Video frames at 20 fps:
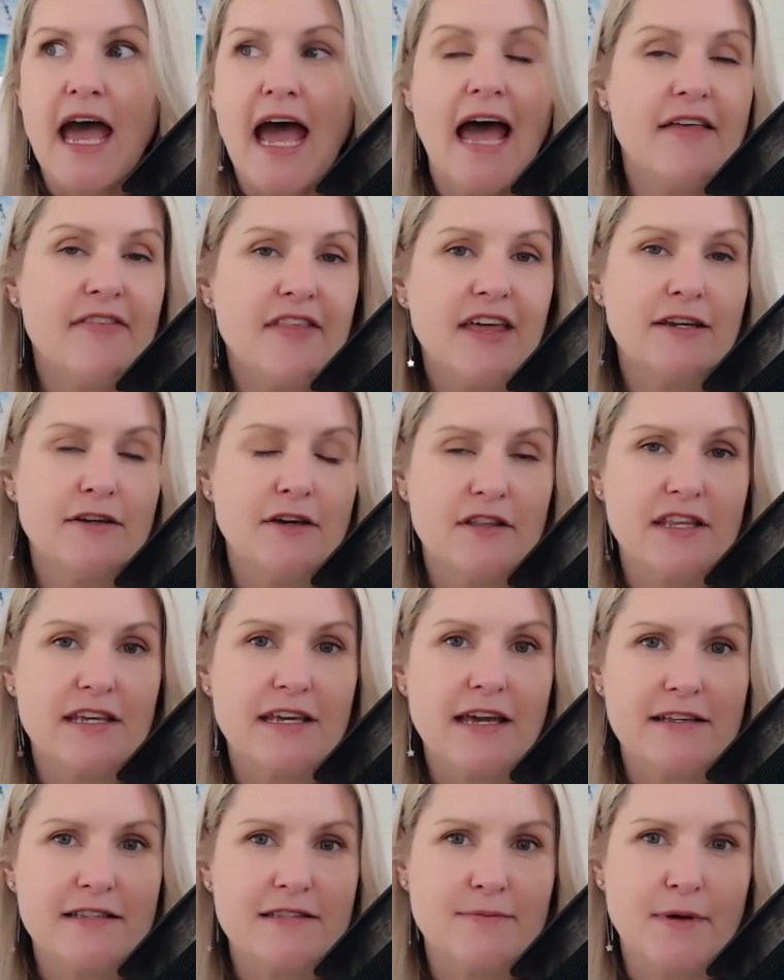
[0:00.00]
And they're not the
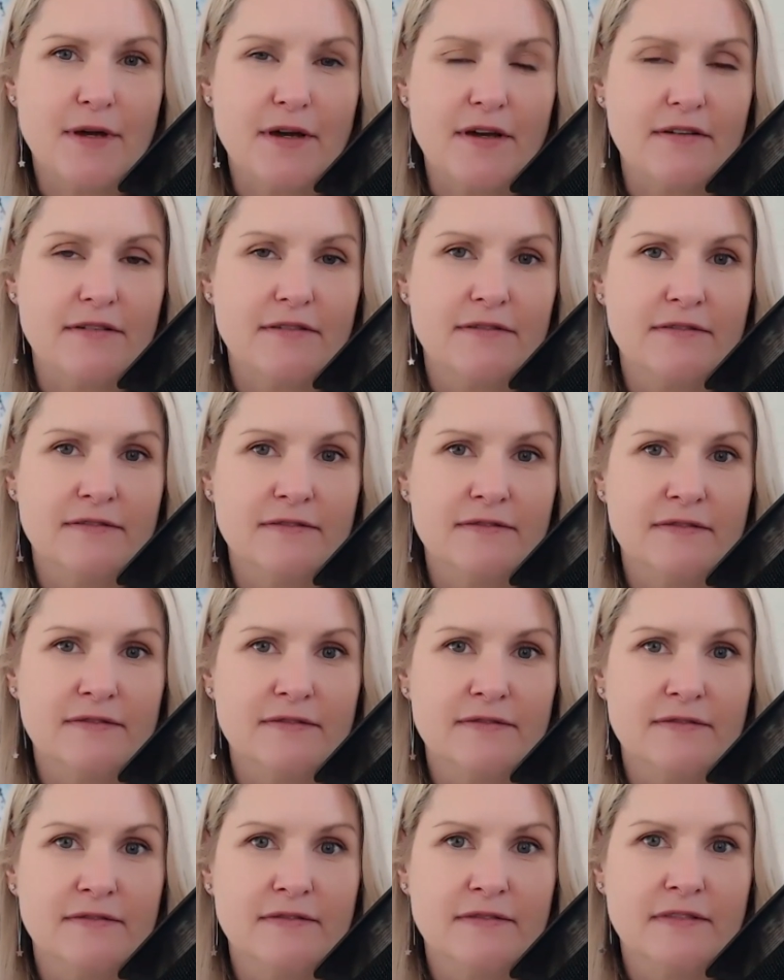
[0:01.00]
expert.
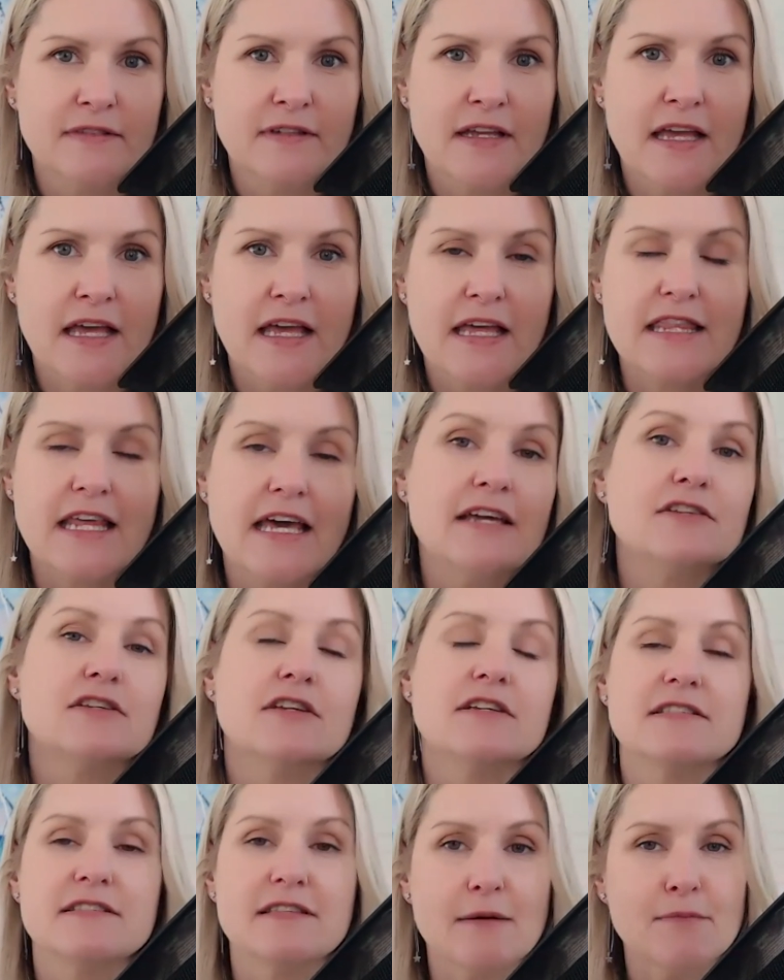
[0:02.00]
They're
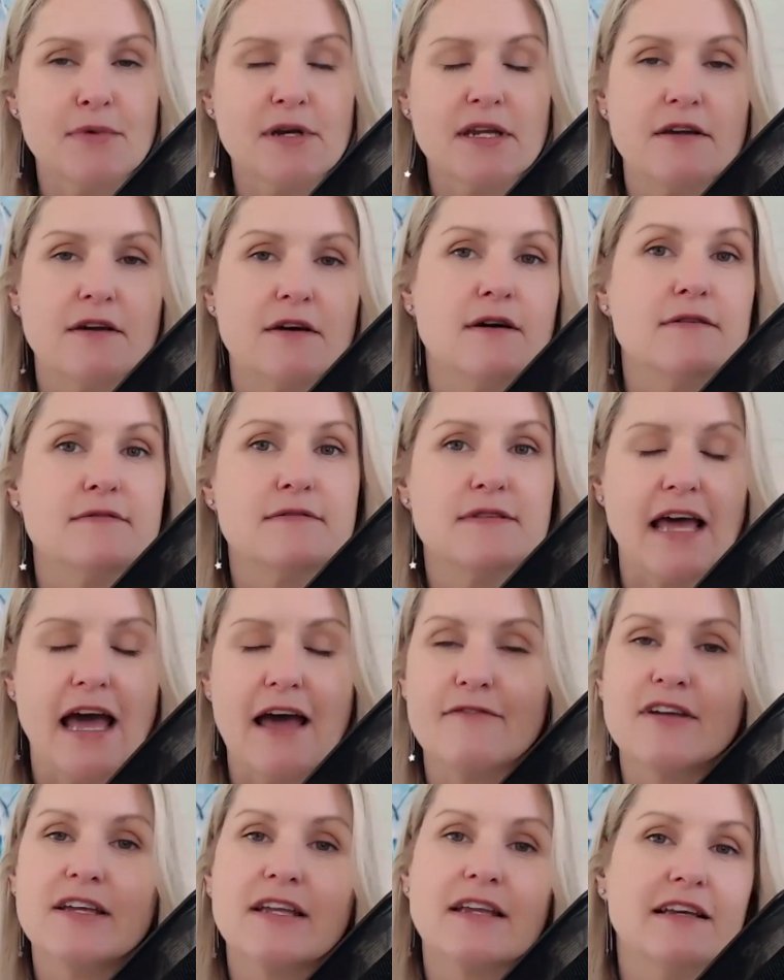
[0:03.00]
just somebody else
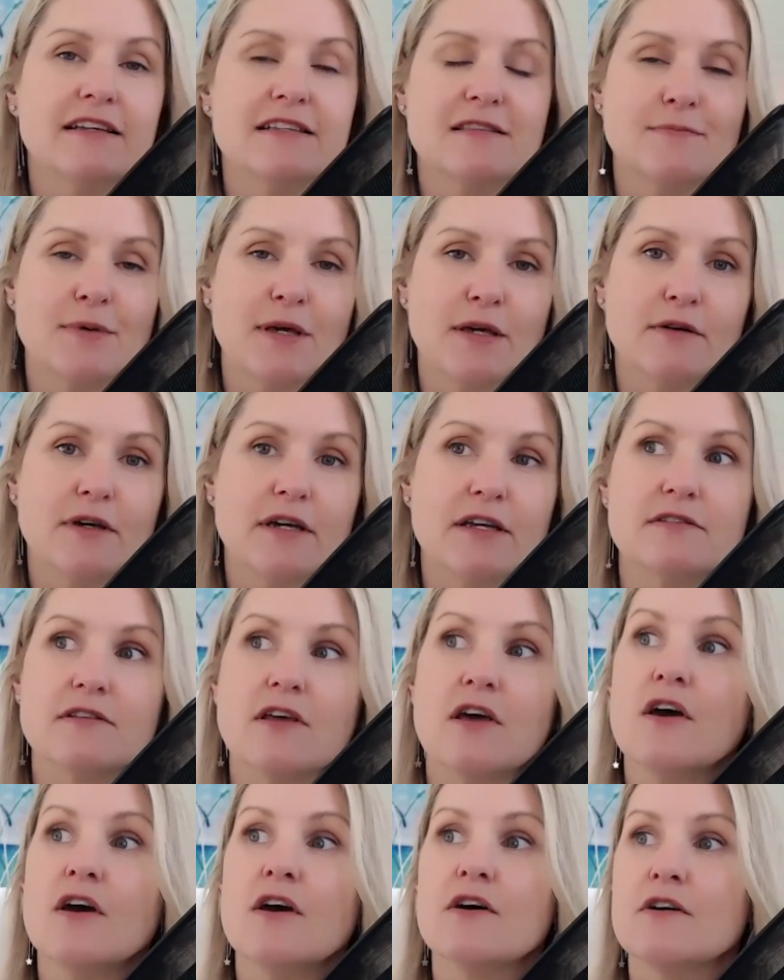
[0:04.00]
having an experience
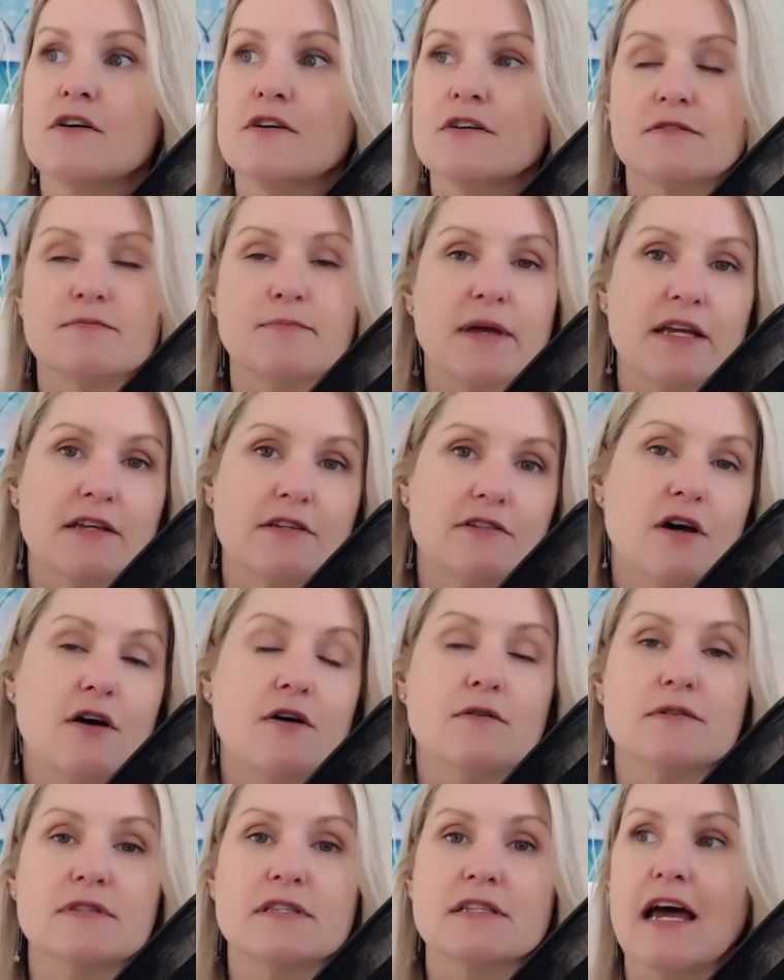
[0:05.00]
who's been
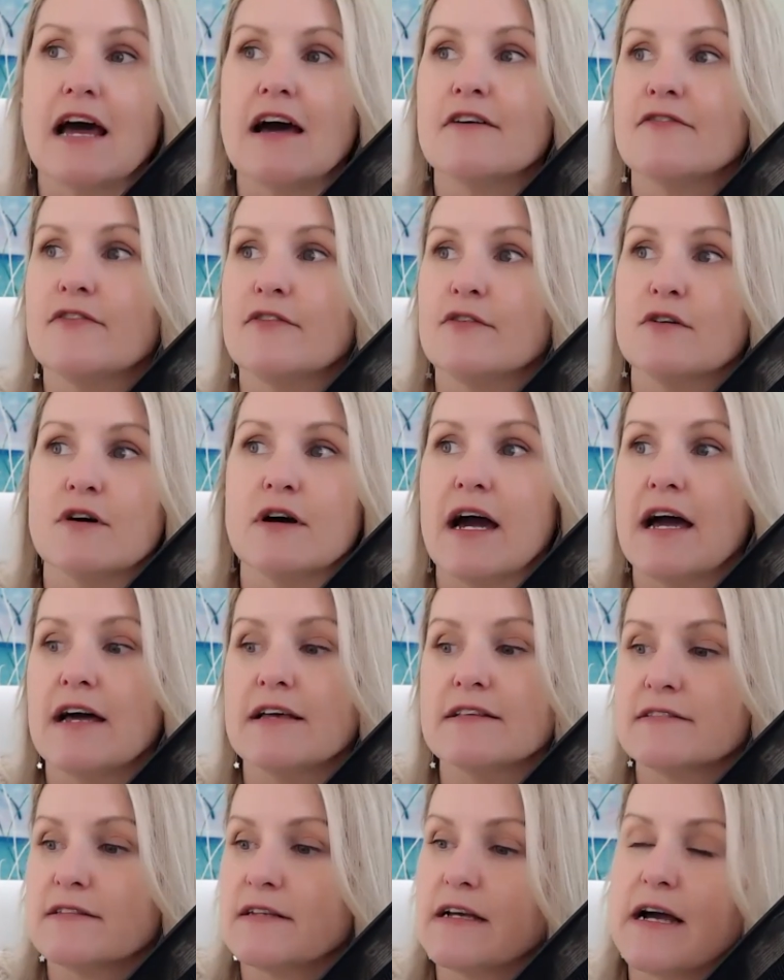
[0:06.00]
told stuff or
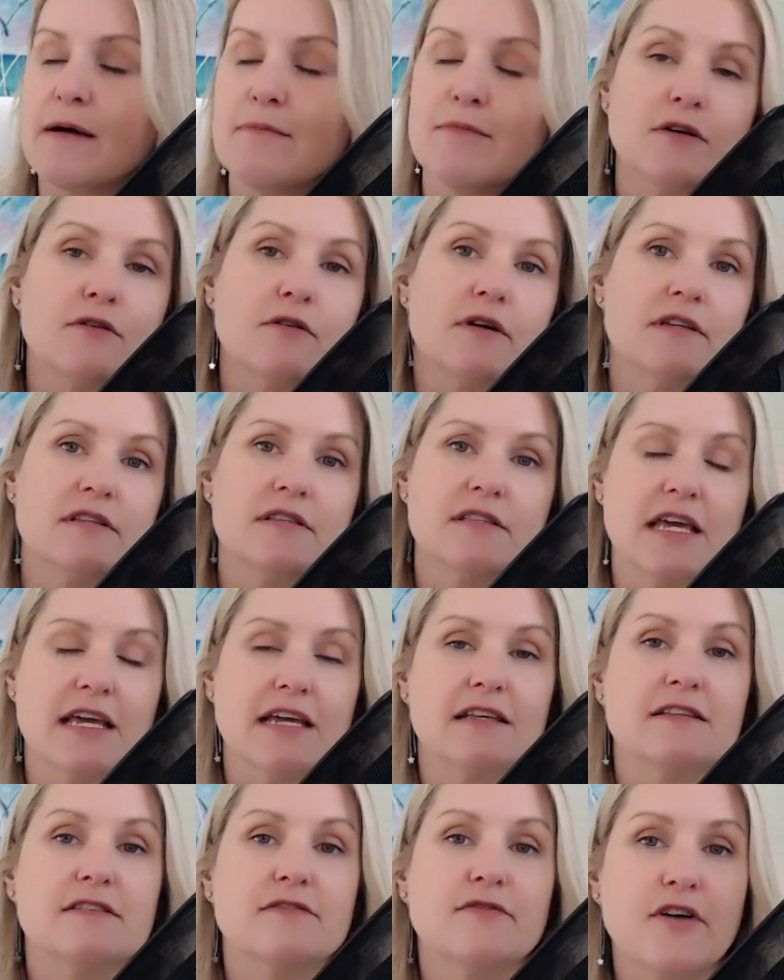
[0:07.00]
has come across
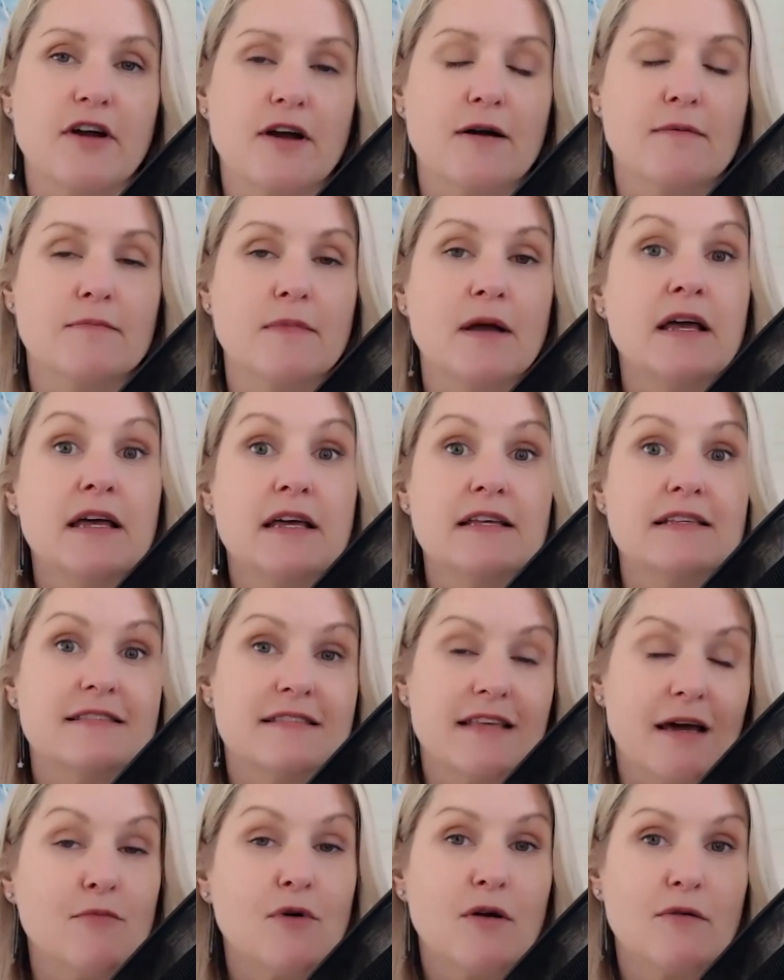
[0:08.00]
things from
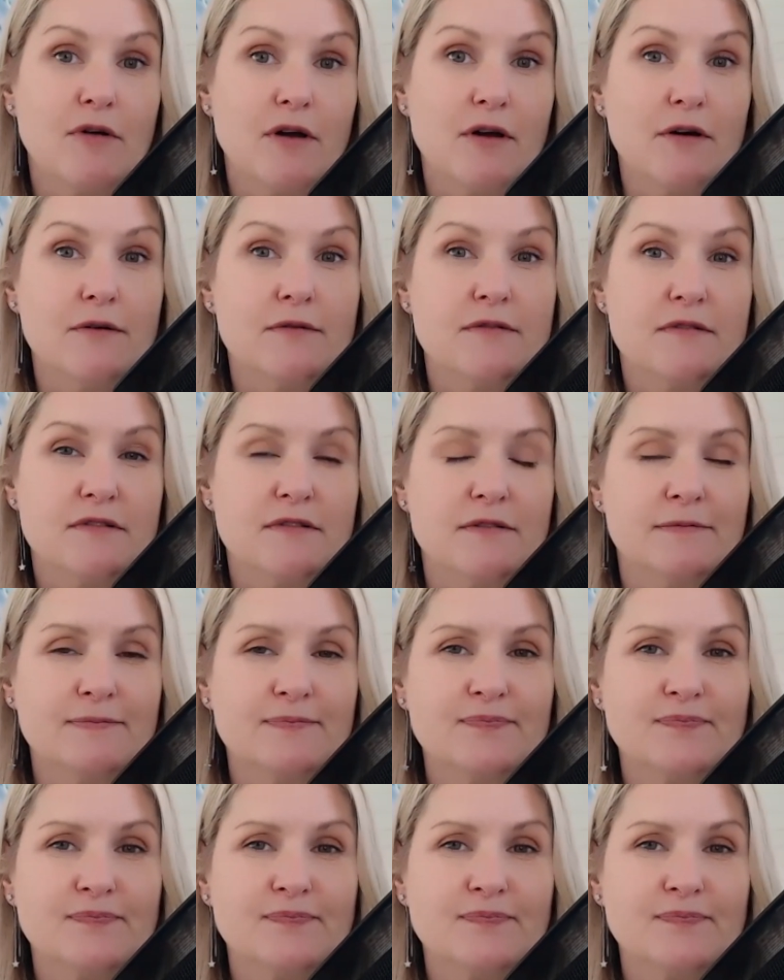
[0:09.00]
somewhere else.